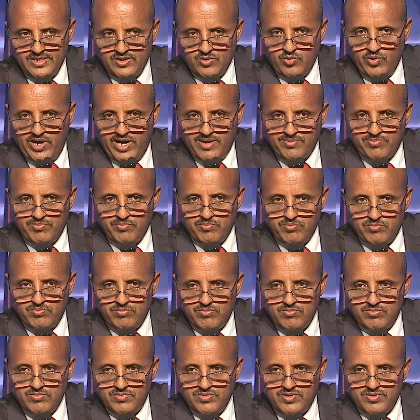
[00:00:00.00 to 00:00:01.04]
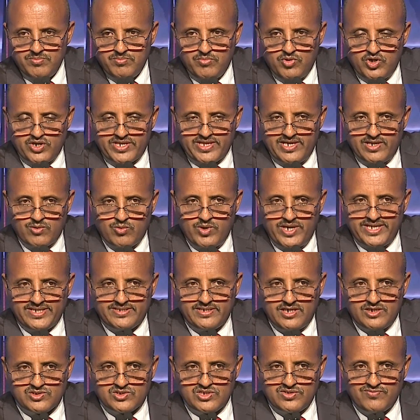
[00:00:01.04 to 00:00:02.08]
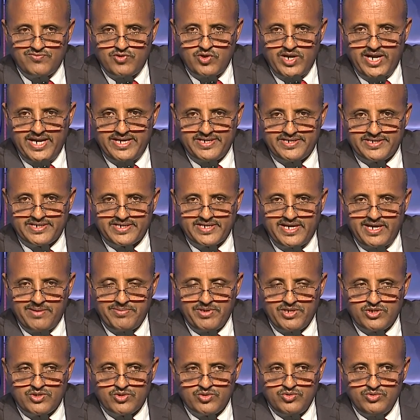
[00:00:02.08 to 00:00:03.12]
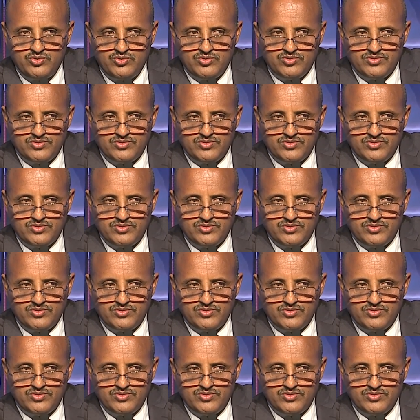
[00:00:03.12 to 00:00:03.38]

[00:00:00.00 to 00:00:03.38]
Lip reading: We have more than 1,400 cabin crew,